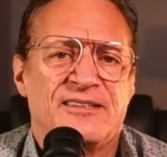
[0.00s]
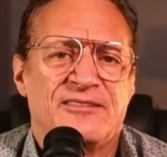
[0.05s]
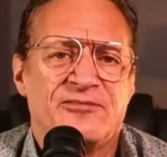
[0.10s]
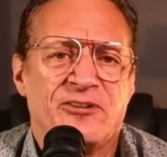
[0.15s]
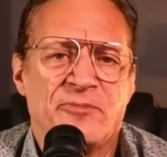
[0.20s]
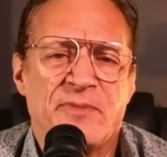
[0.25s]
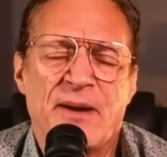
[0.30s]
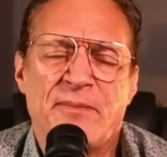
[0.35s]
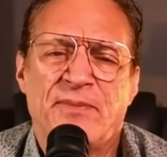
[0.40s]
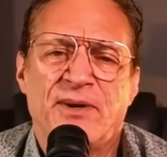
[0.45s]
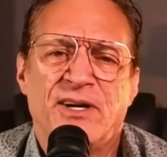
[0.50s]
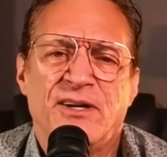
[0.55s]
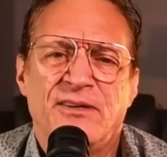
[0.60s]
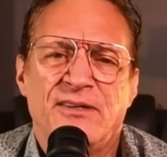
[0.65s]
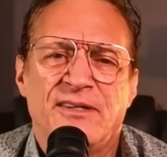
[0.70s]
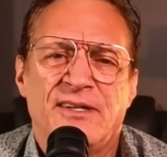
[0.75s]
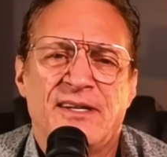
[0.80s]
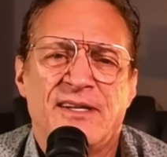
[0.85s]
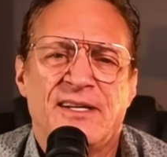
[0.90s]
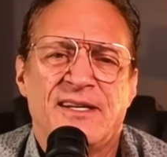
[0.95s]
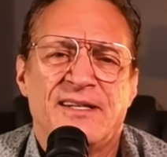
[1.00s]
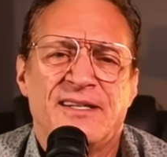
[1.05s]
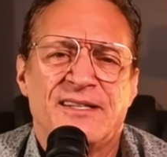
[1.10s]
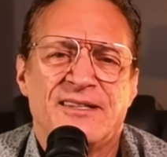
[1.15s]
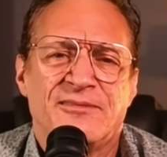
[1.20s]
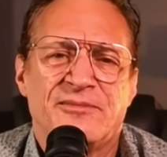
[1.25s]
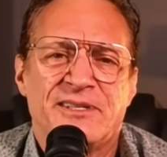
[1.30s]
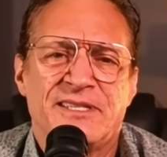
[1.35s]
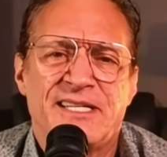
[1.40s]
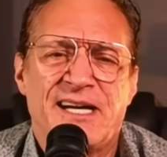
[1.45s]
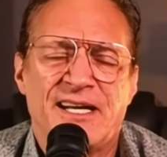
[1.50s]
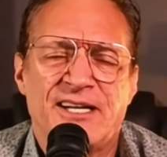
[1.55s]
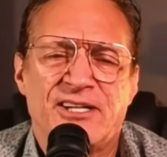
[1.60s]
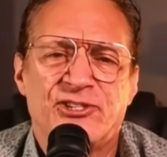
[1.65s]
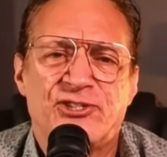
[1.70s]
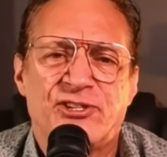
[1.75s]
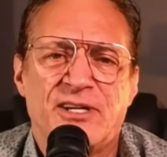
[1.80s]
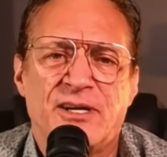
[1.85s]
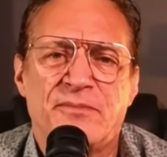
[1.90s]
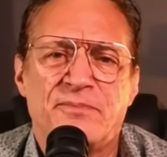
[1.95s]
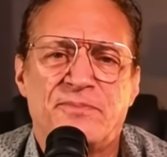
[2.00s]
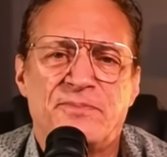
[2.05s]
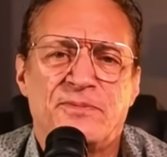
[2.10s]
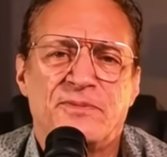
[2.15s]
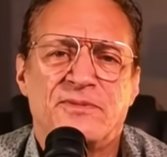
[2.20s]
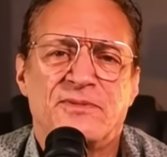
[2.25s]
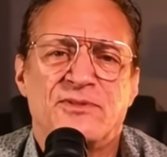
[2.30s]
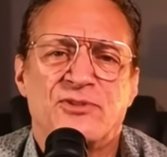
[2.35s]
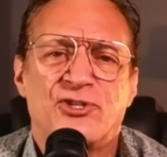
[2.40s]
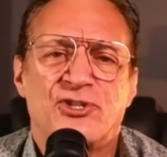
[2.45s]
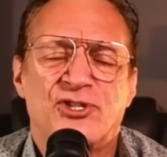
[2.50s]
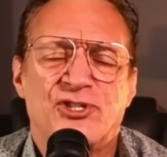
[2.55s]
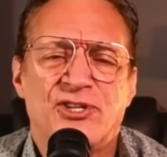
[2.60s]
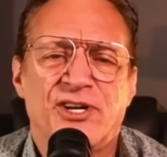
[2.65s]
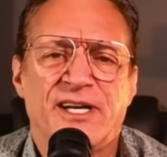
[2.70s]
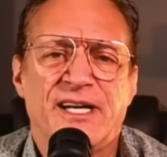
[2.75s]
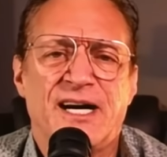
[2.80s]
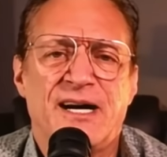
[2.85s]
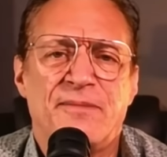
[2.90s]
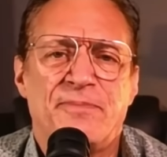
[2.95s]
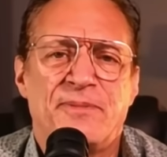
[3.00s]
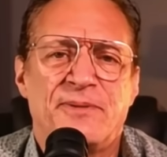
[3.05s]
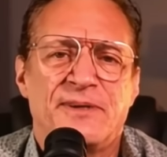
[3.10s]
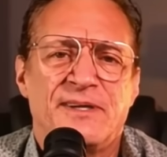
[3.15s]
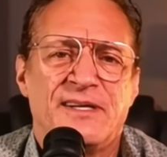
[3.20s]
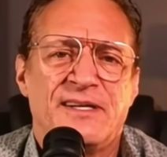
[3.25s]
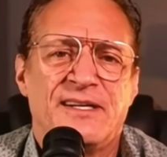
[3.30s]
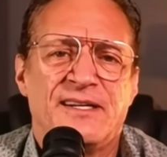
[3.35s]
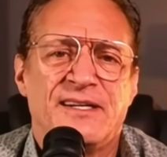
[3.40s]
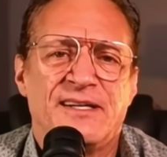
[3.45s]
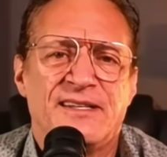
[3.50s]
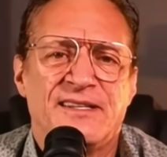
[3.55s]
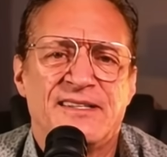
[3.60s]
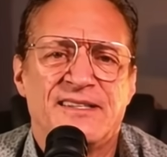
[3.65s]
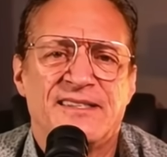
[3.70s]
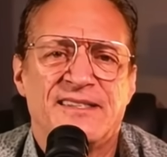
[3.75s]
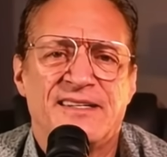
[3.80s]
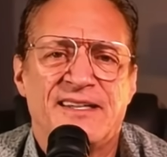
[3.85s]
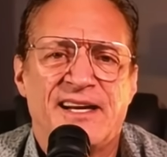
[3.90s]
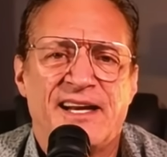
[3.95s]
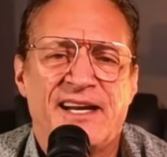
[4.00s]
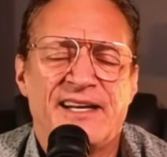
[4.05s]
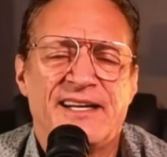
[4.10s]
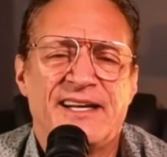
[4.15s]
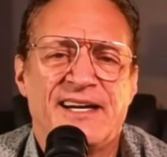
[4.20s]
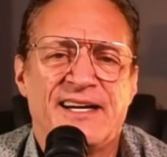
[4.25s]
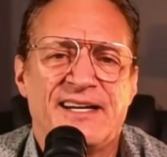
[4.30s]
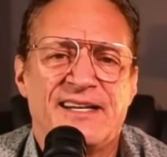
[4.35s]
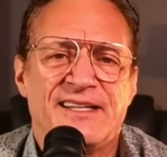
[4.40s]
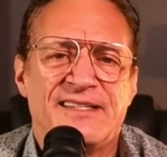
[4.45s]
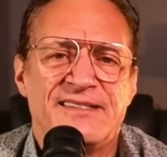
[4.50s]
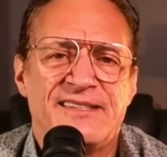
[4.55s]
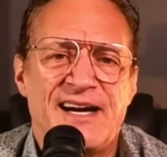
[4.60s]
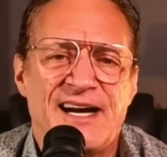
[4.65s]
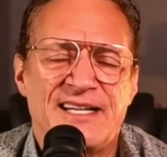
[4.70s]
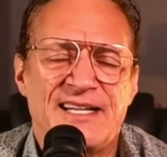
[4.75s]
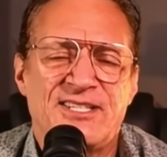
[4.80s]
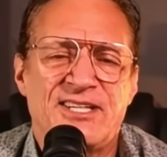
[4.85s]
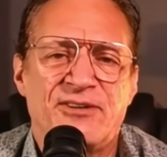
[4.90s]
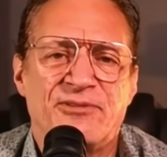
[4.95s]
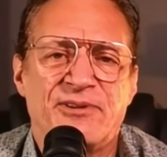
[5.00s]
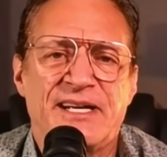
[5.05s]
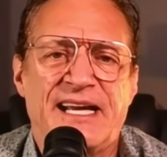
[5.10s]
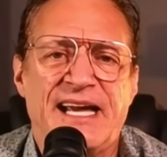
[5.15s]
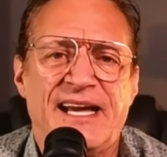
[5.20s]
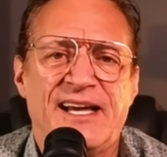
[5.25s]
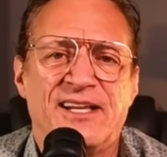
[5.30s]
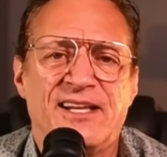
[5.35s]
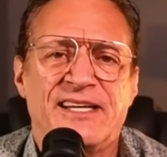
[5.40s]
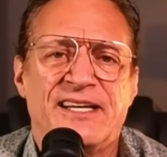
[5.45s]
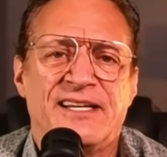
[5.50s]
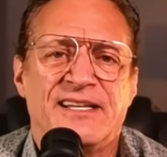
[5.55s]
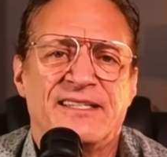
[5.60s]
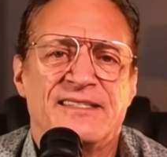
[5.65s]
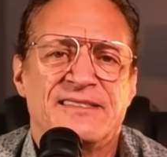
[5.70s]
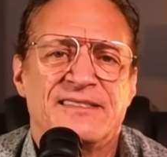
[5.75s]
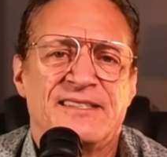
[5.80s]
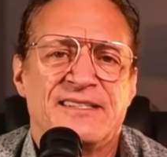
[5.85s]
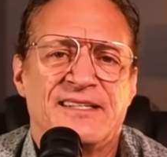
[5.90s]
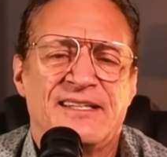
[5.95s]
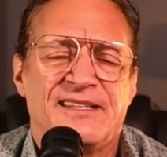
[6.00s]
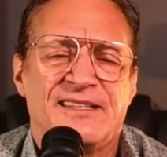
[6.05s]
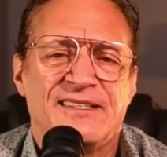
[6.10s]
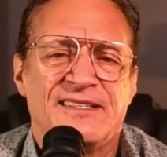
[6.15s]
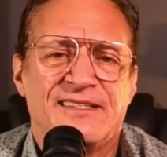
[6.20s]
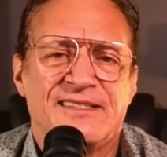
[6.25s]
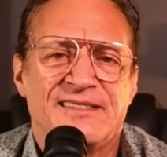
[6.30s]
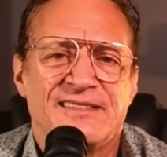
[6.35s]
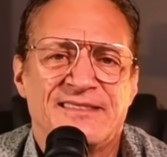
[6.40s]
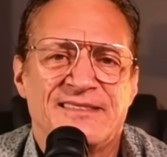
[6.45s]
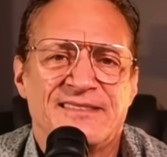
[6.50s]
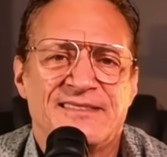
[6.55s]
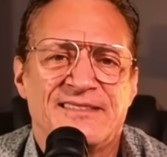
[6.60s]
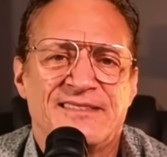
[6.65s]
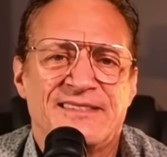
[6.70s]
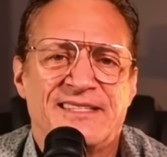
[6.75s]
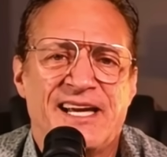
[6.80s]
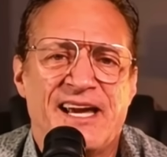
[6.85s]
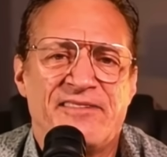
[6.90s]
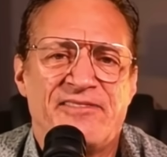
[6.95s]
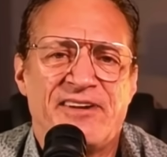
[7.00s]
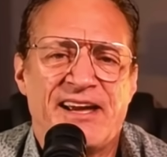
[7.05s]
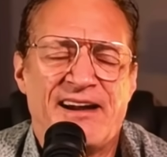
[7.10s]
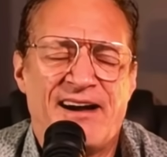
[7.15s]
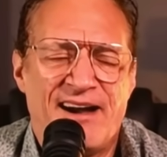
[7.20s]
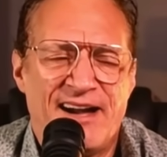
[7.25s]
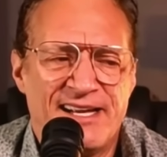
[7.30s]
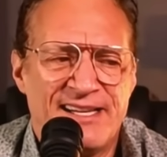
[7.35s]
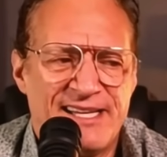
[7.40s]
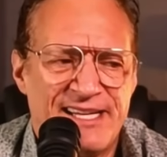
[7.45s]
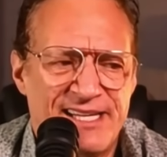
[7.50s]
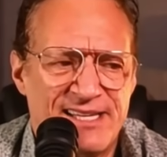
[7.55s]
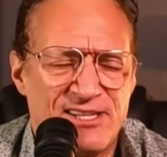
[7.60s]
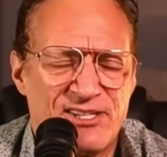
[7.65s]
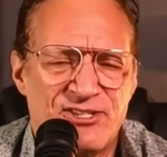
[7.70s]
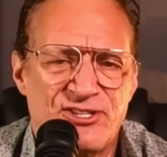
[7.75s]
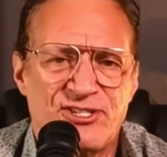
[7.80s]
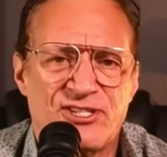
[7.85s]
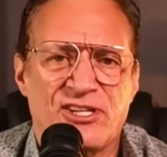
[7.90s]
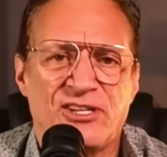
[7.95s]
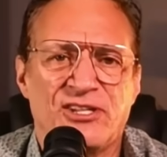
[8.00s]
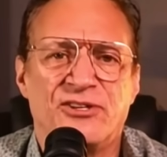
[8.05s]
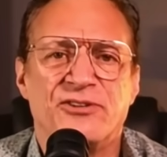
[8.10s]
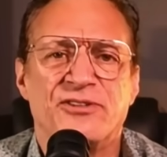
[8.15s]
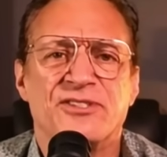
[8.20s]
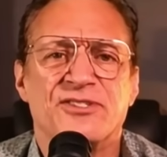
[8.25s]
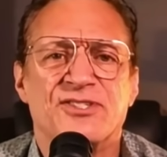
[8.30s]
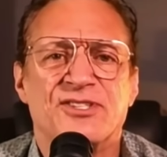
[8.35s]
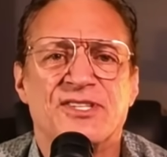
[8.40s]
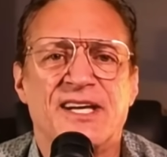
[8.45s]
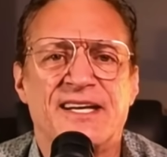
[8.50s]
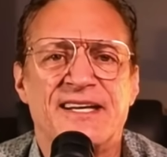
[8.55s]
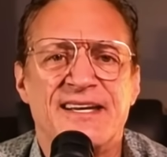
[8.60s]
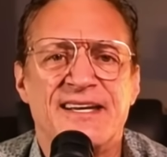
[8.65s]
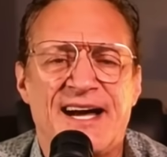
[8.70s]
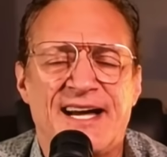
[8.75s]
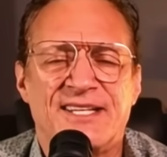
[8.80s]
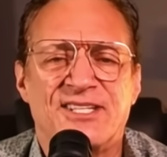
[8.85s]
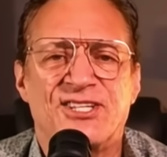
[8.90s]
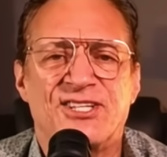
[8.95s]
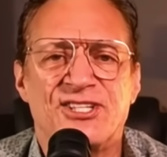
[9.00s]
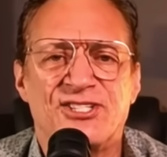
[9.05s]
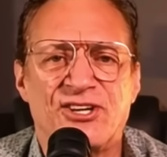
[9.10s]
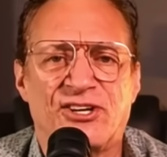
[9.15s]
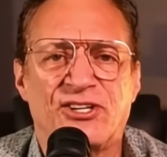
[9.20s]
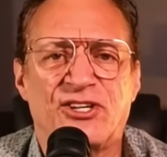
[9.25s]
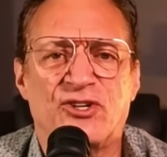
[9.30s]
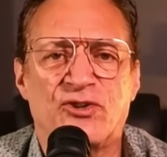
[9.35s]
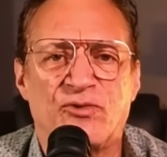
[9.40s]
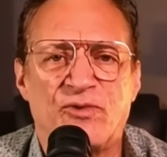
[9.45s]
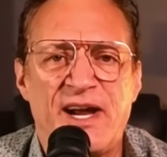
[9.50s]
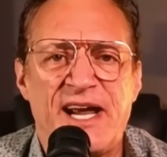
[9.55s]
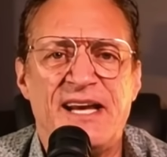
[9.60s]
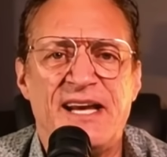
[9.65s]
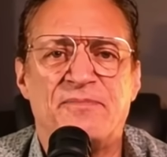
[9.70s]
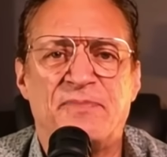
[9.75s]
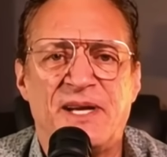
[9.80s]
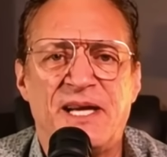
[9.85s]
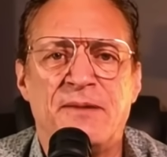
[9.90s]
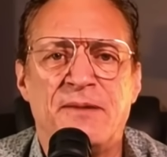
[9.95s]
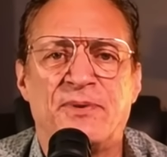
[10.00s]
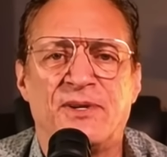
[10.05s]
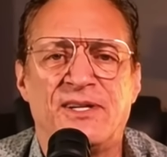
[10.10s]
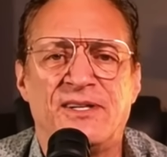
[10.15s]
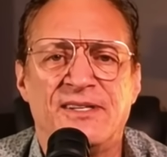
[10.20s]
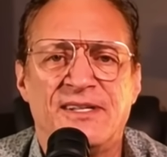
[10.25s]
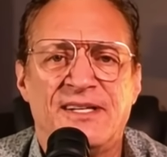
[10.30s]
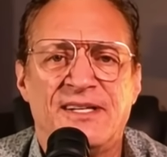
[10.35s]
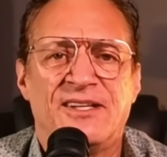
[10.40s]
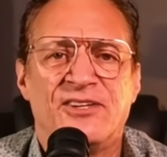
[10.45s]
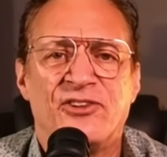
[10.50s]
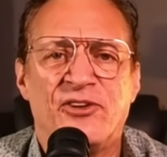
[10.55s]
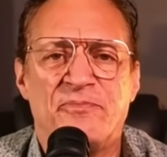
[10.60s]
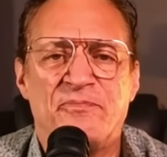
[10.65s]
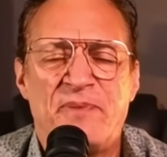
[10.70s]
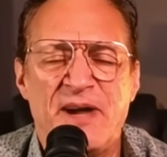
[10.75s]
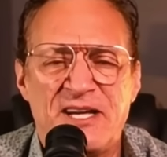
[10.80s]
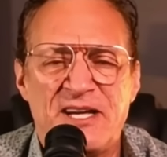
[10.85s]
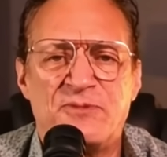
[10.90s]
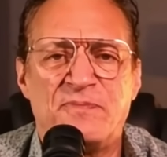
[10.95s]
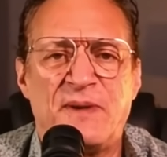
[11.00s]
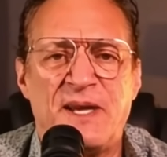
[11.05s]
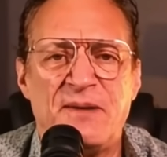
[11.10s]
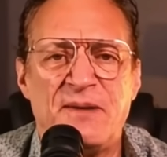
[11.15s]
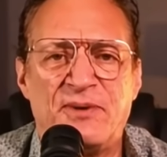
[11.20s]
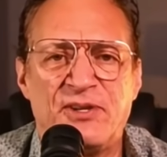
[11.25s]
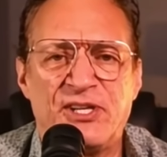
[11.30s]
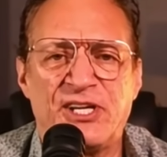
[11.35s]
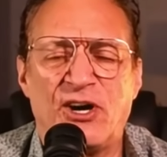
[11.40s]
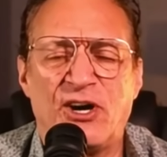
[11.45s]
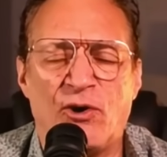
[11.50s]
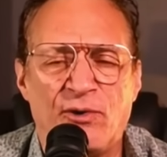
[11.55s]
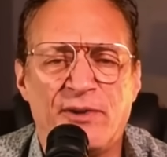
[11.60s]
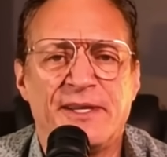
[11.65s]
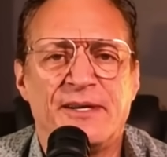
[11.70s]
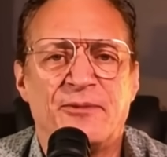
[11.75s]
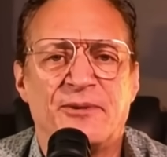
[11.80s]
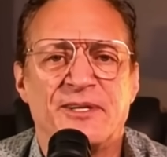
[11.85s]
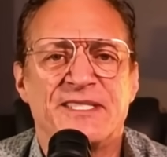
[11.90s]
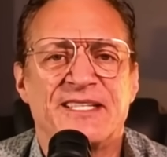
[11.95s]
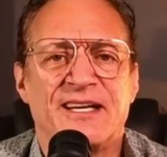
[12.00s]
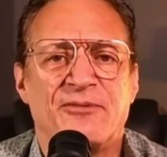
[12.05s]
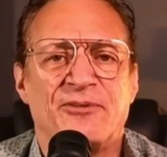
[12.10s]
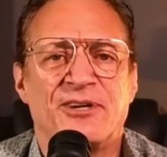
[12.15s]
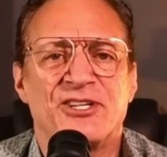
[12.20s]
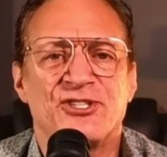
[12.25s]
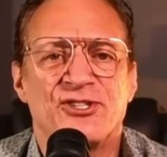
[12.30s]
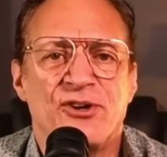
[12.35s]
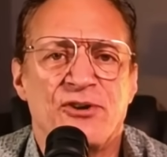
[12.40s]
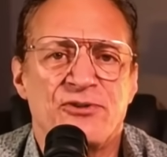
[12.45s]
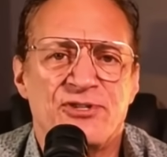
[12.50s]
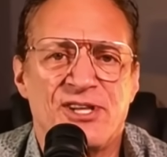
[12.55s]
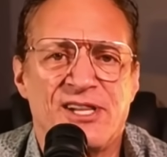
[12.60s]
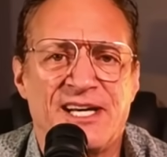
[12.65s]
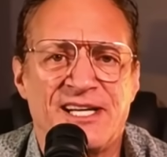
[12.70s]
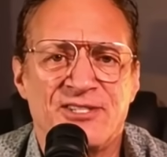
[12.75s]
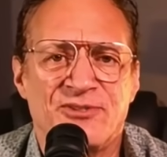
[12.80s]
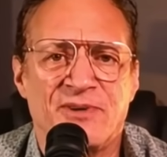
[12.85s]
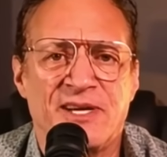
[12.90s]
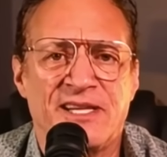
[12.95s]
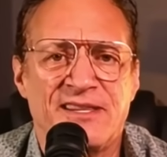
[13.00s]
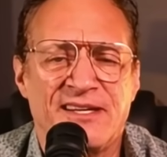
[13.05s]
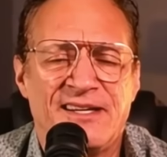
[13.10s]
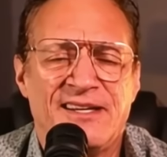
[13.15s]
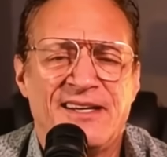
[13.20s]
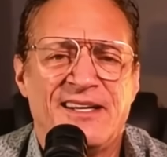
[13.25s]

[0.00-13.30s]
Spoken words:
Remember when Donald Trump stood up in Nazi regalia, gave a Heil Hitler salute and said, Nazis are great people, the best people, the only ones I want to socialize with.